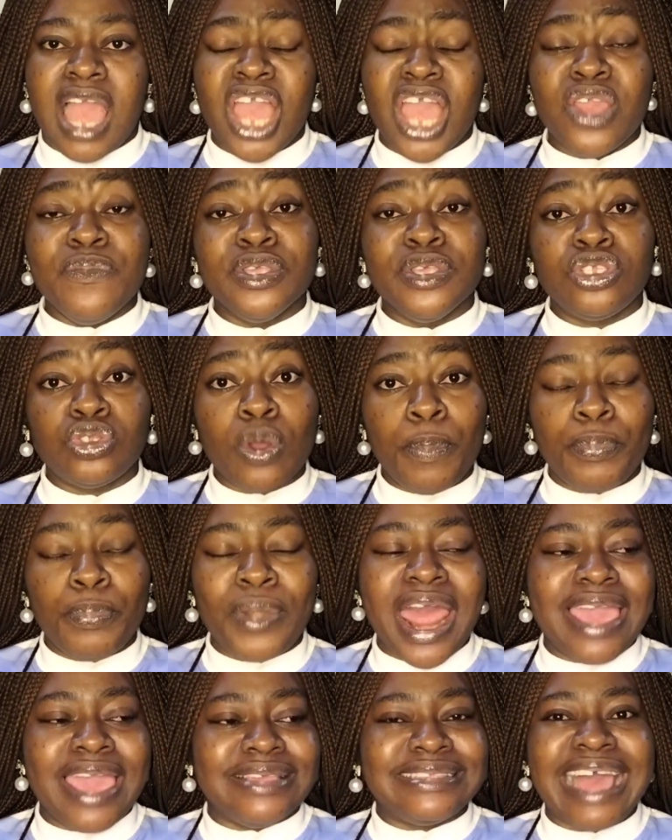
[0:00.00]
And you'll be
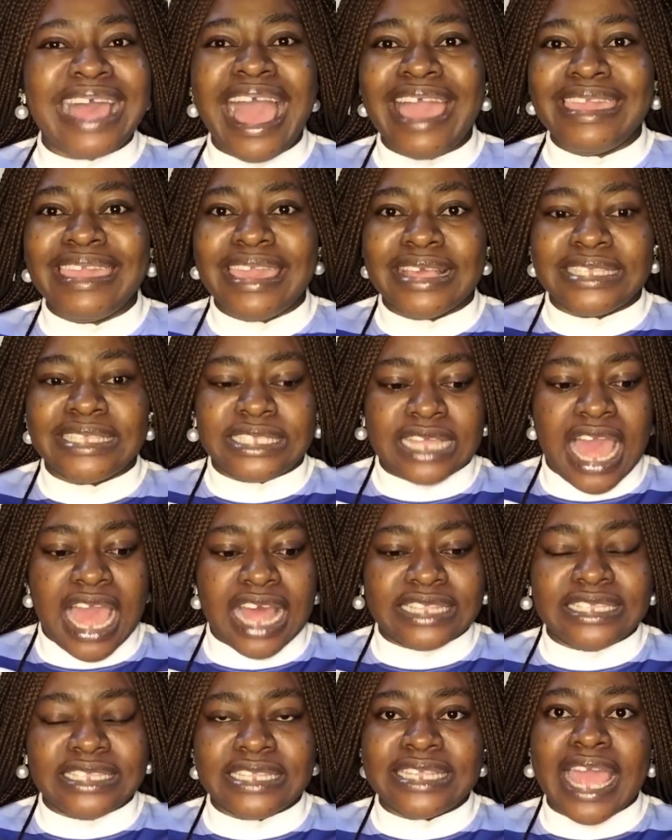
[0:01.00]
surprised, highest
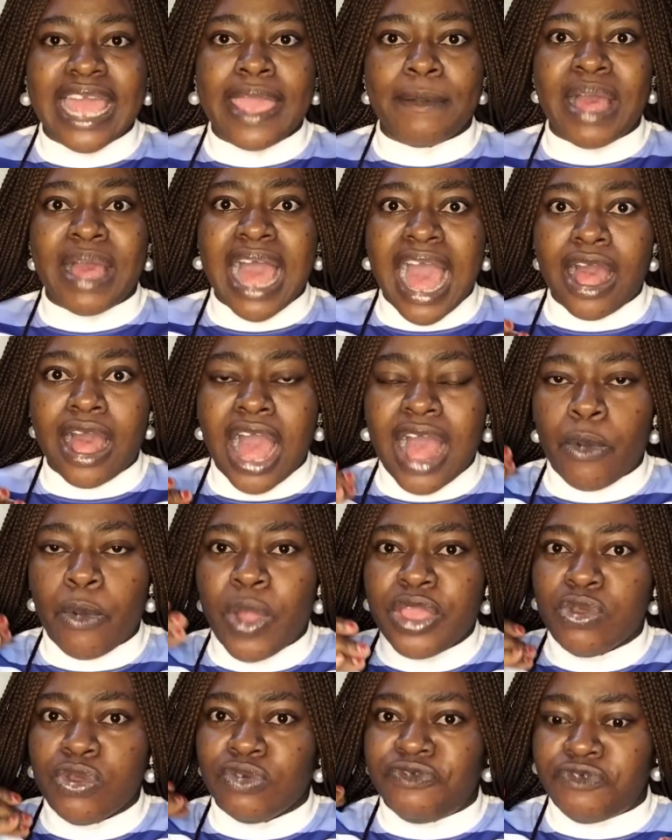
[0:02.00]
at a time,
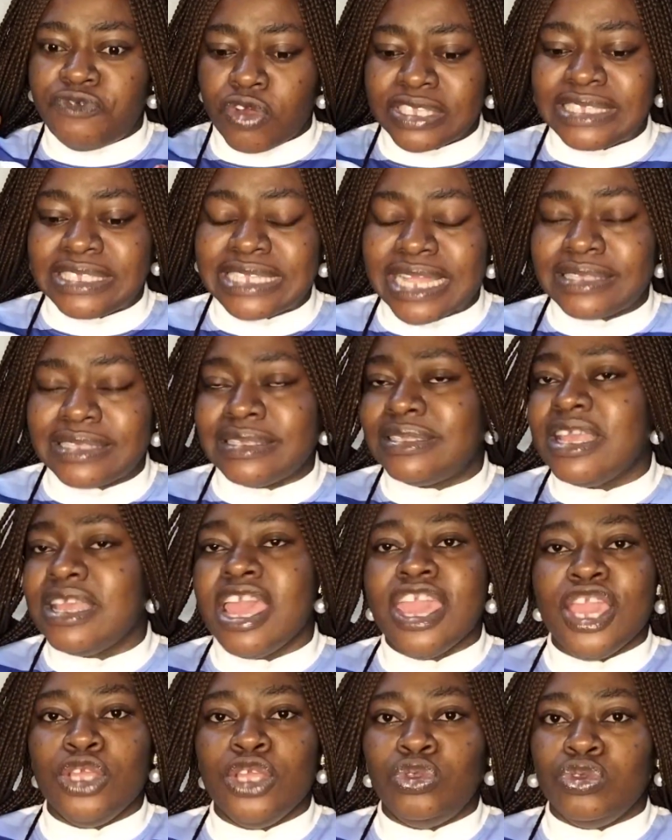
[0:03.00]
when you first start it,
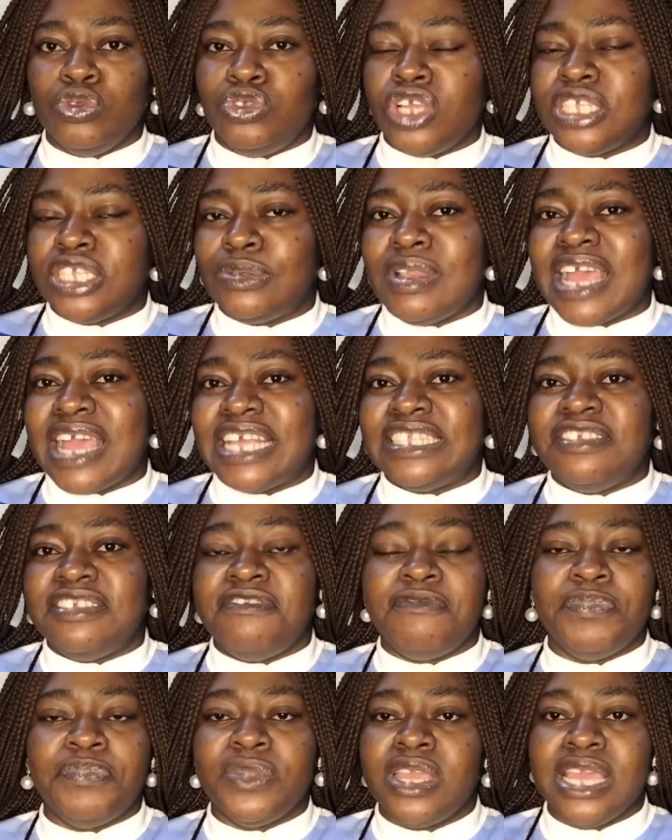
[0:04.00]
it will just look as
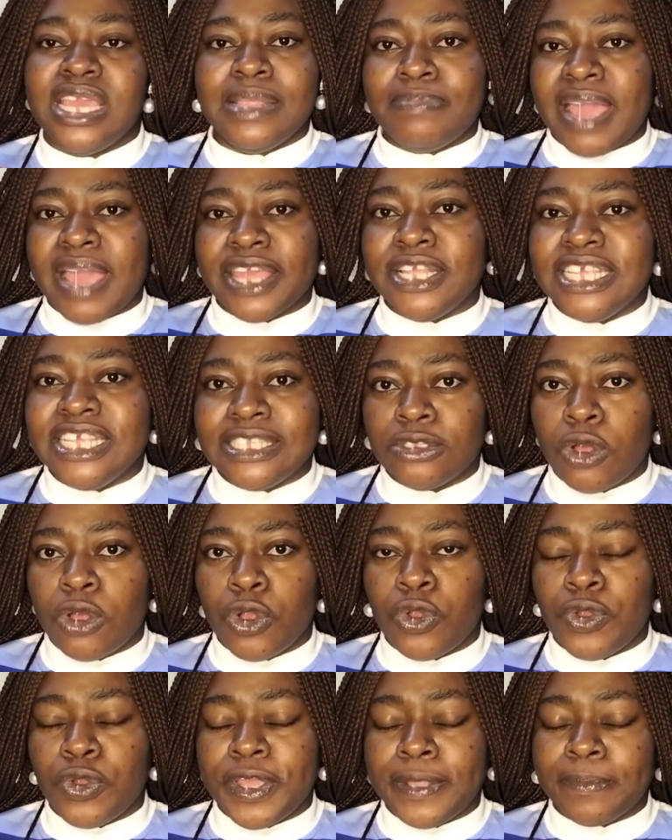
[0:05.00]
if it's
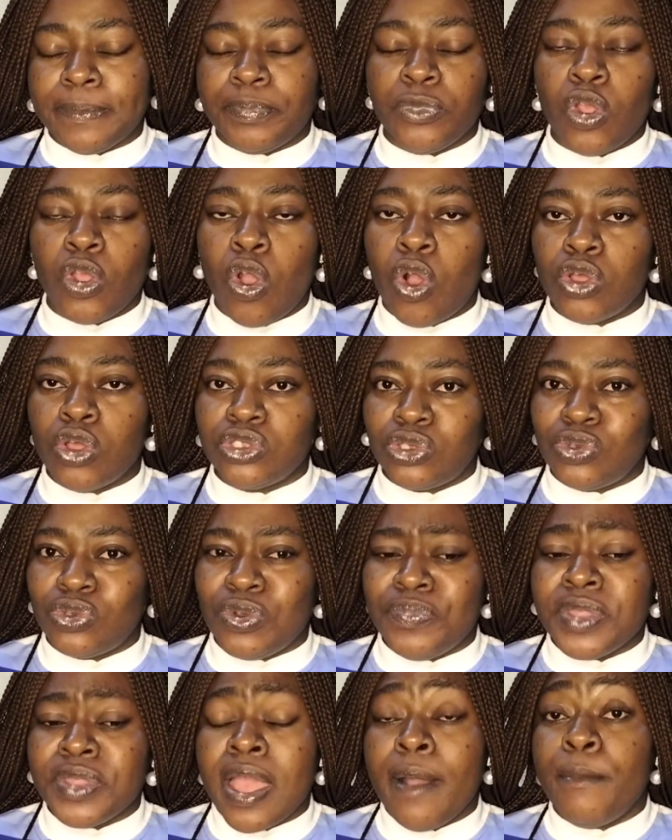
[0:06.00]
not going or
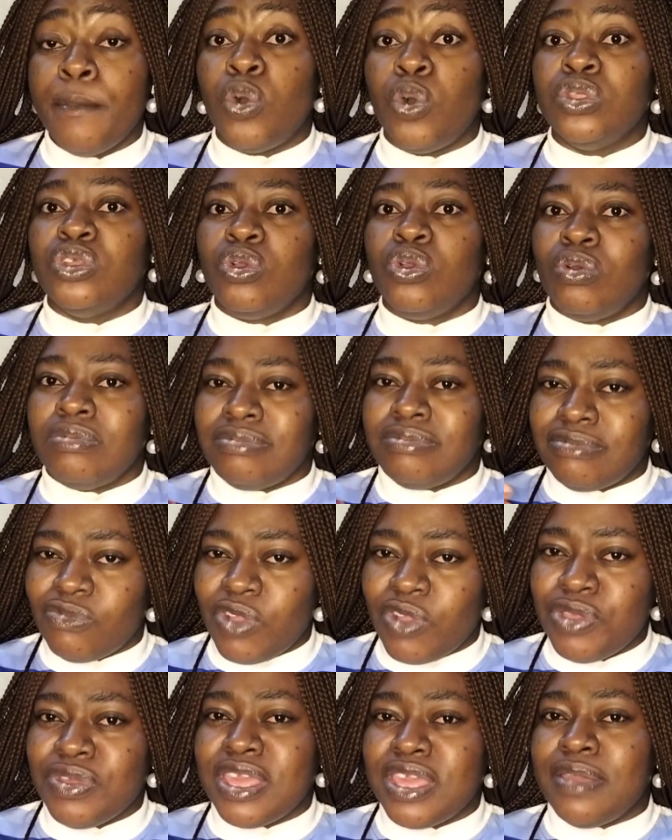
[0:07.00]
so. But
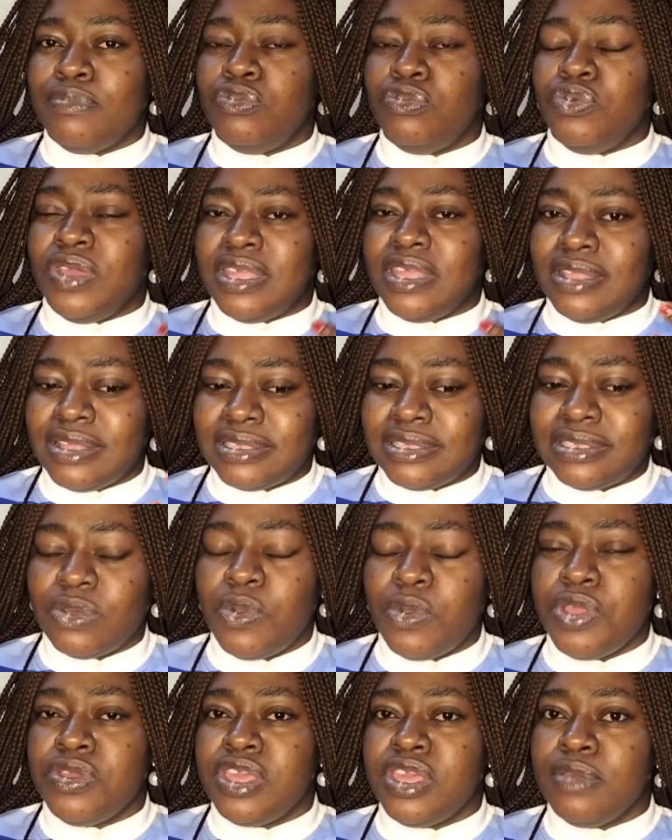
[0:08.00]
when you keep doing it,
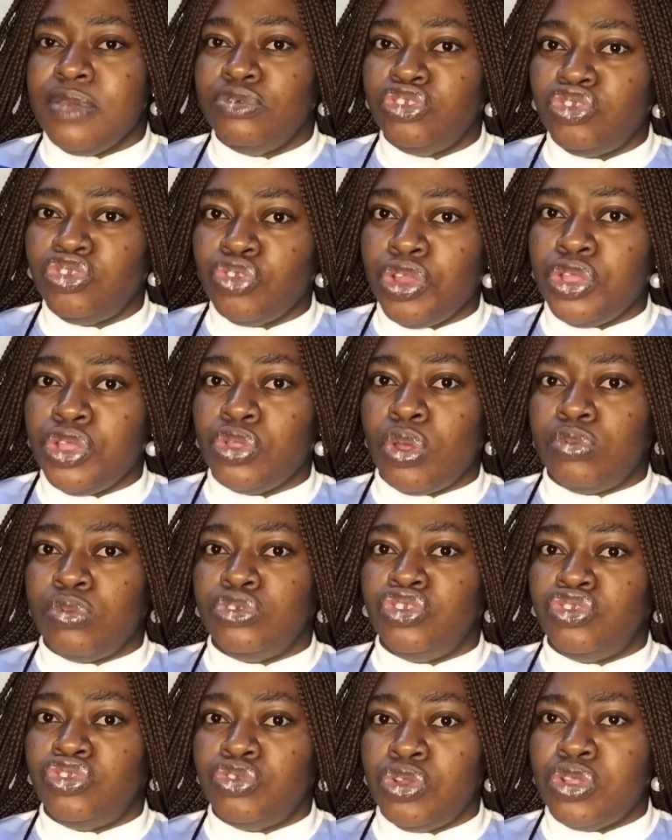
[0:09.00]
when you keep showing up,
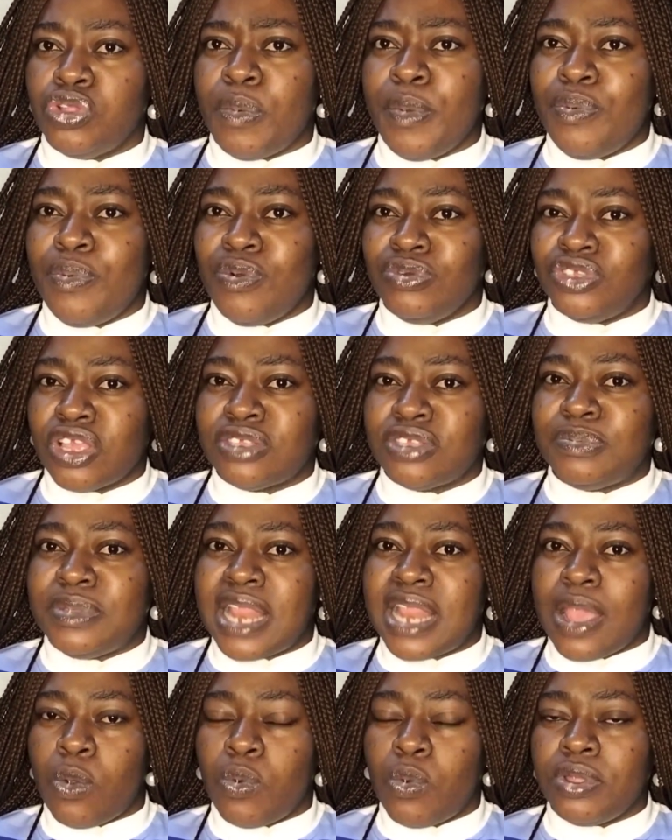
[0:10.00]
people will just
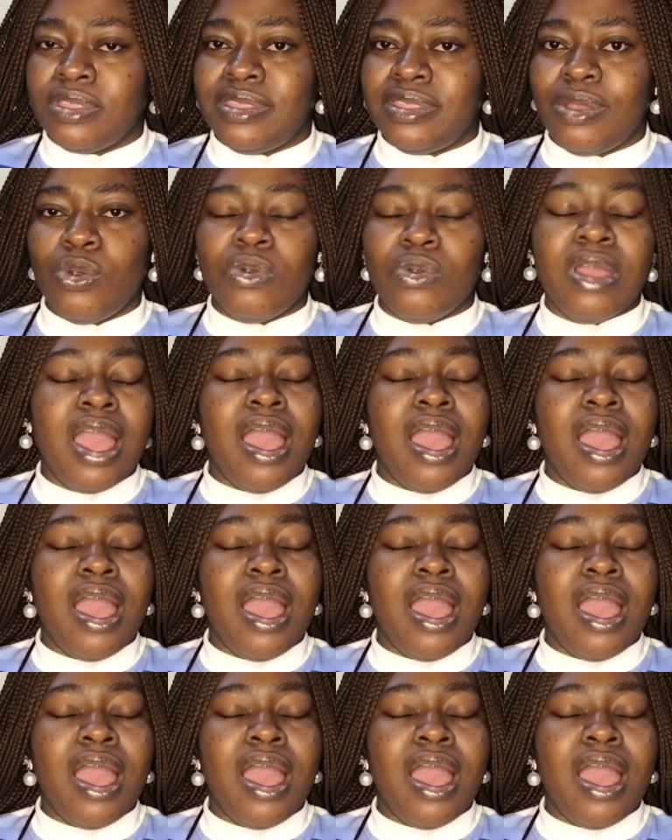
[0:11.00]
be like, one day,